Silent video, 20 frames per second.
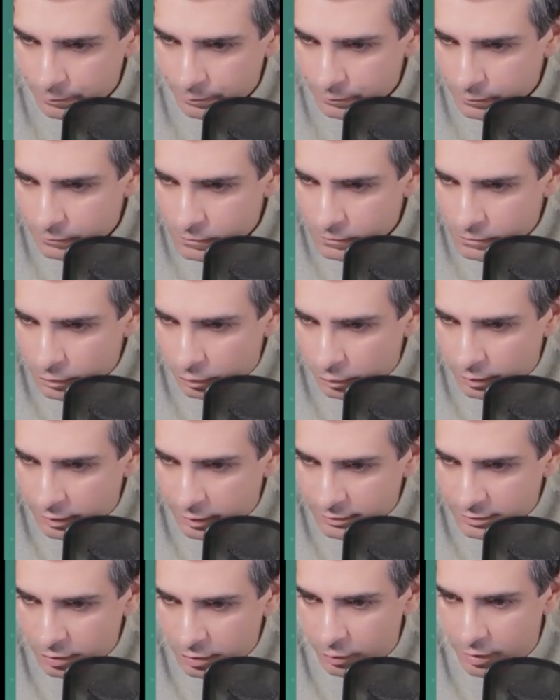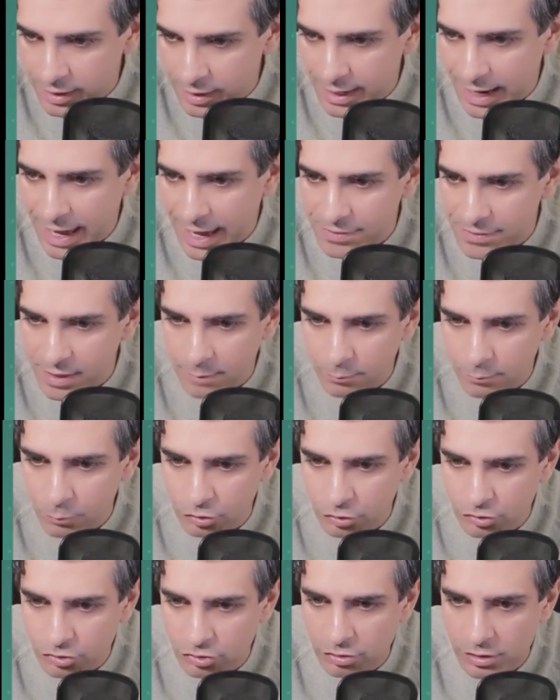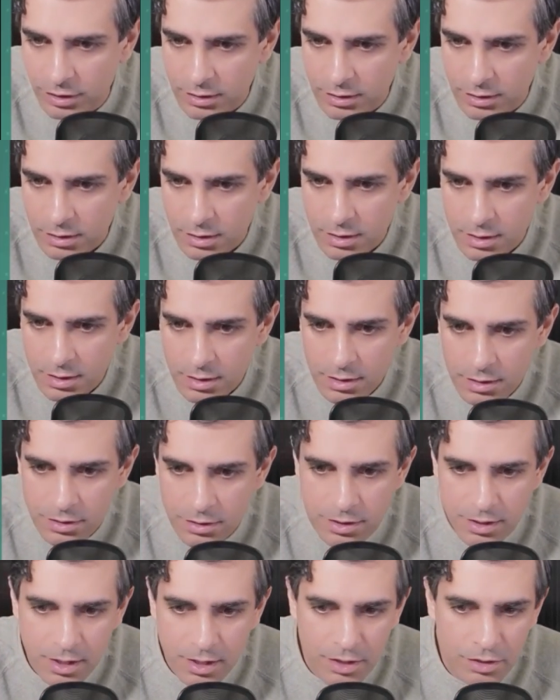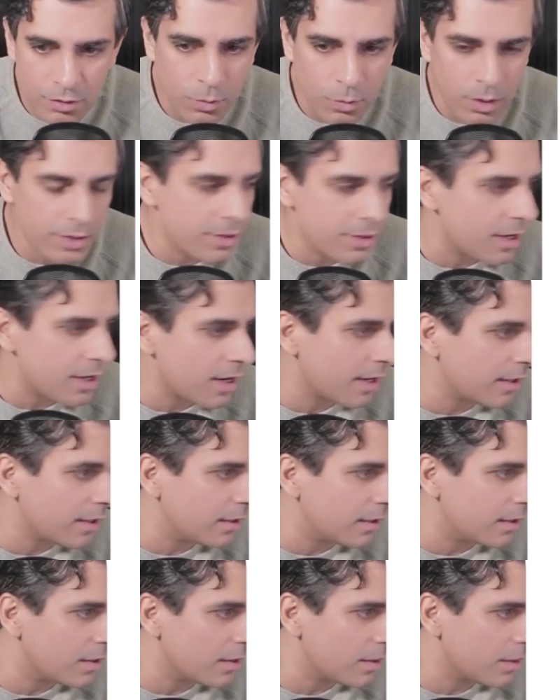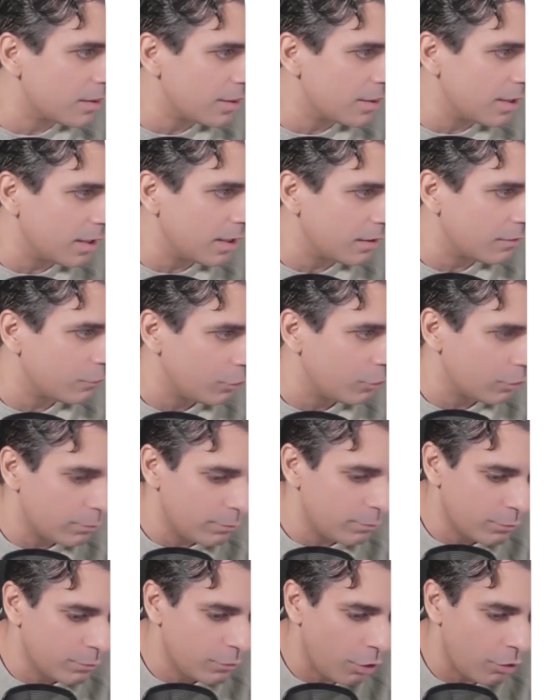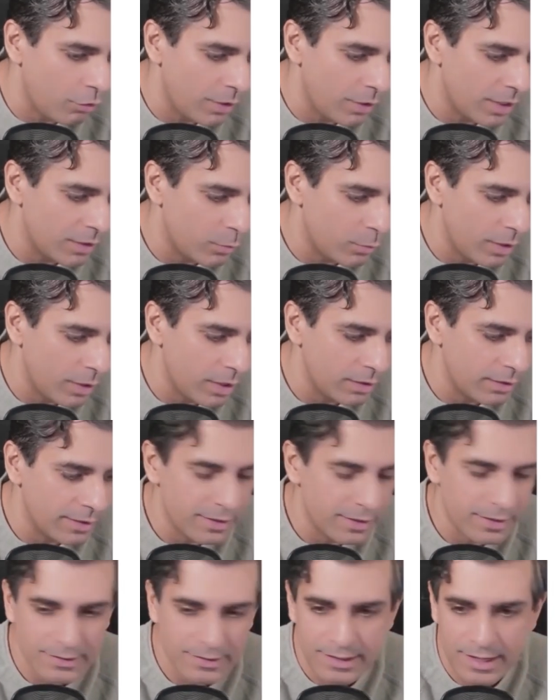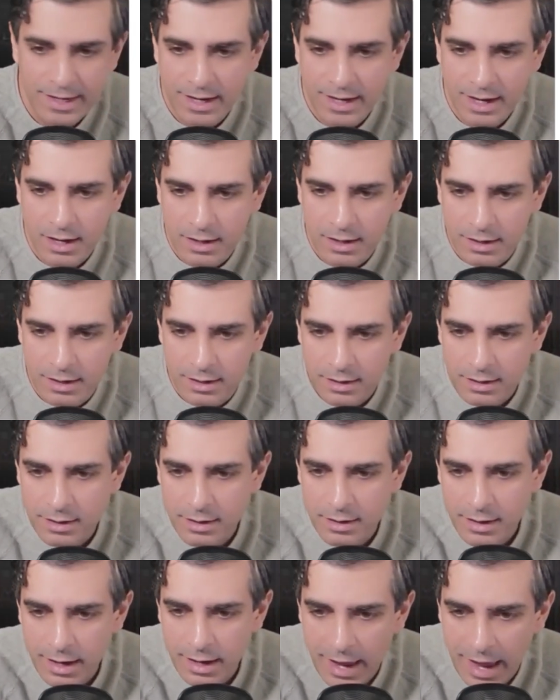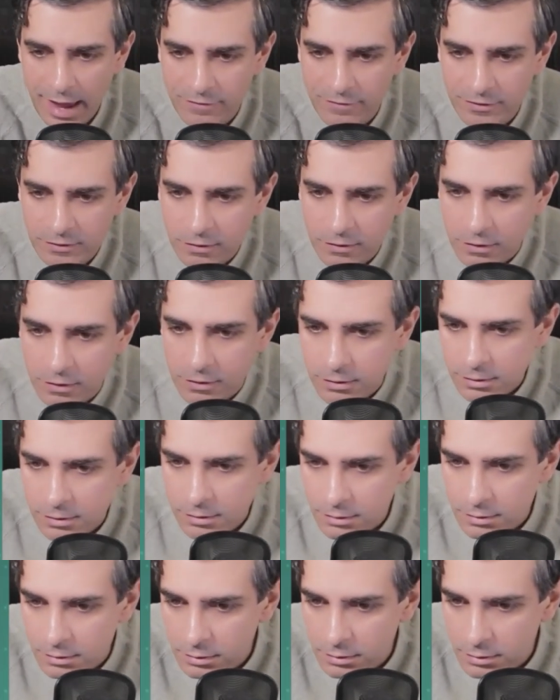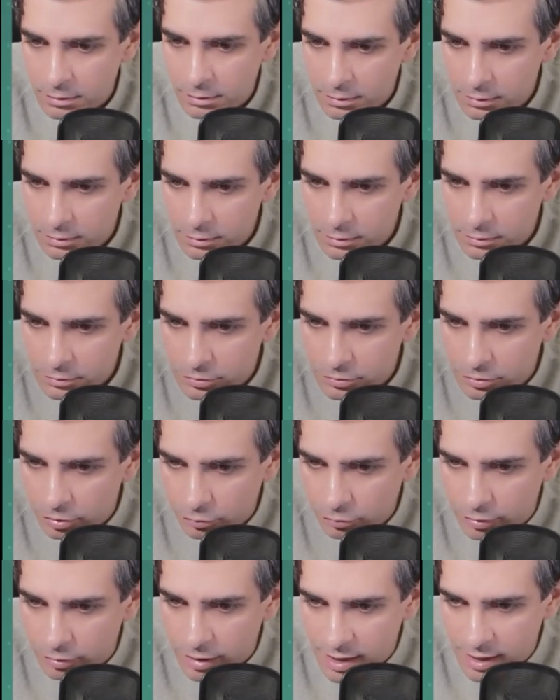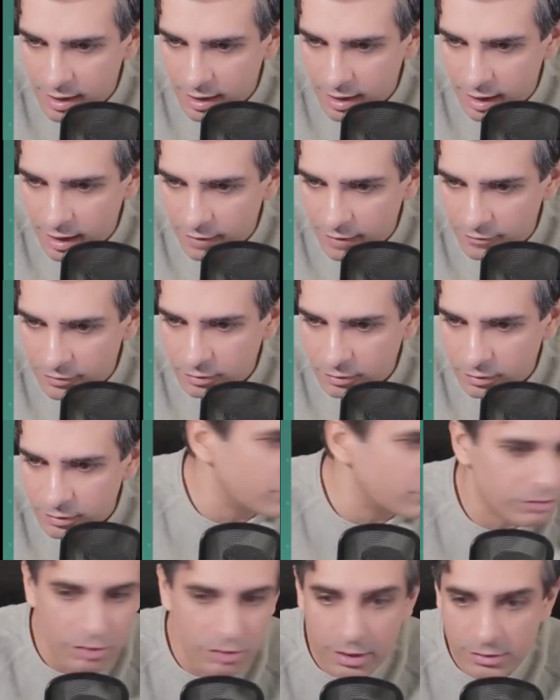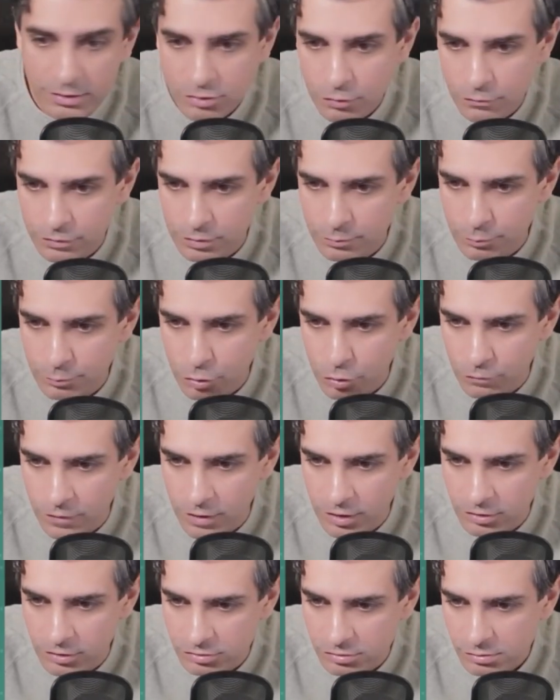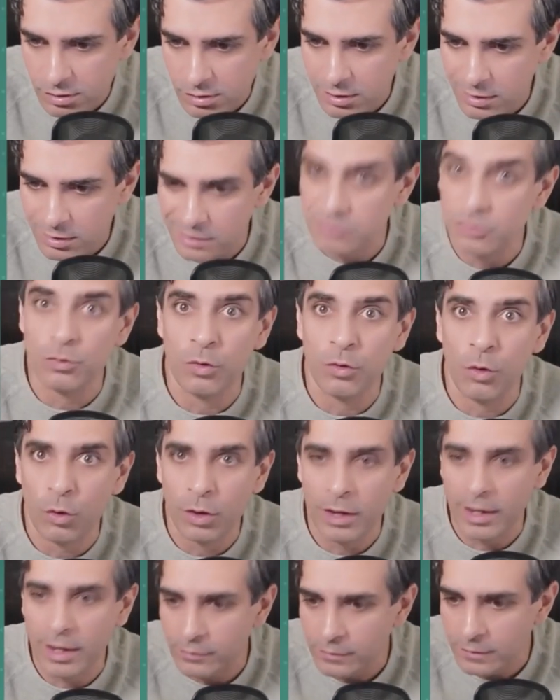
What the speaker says: So let's go ahead and add that module in. The other one that I can think would go really well is AI Avatar. So create an AI avatar. So let's go for the pro version. Let's go all out.